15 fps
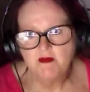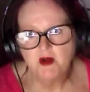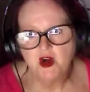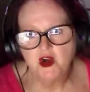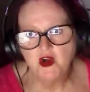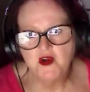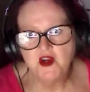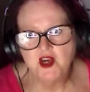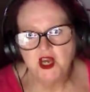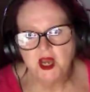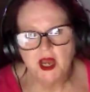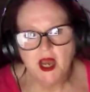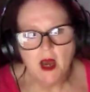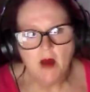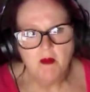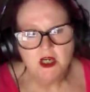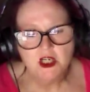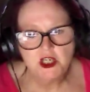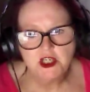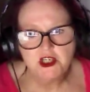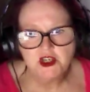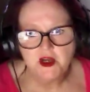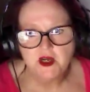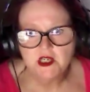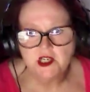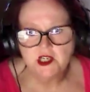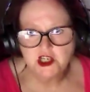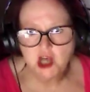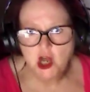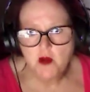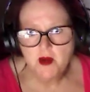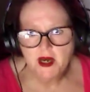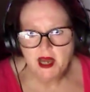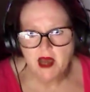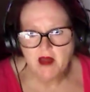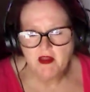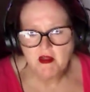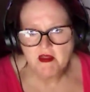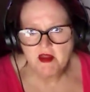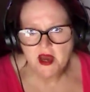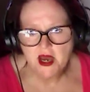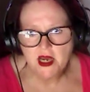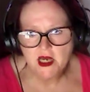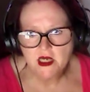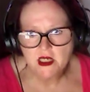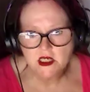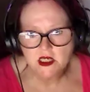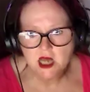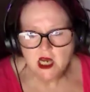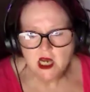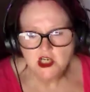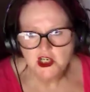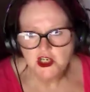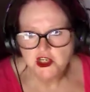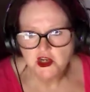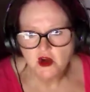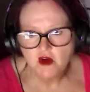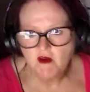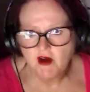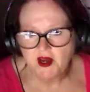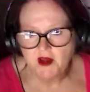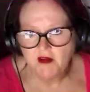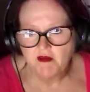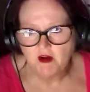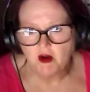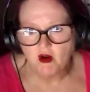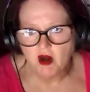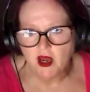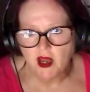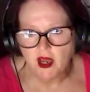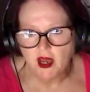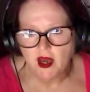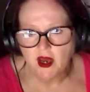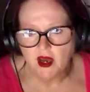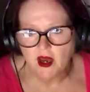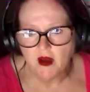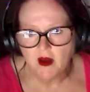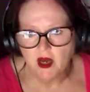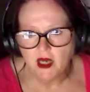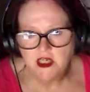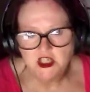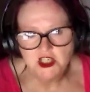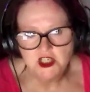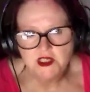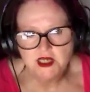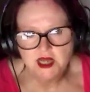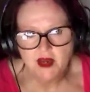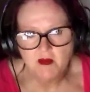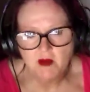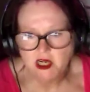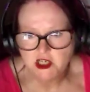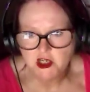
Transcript: broody, but she's doing so many other things. She's not ready for it yet. And she's saying, "Well, I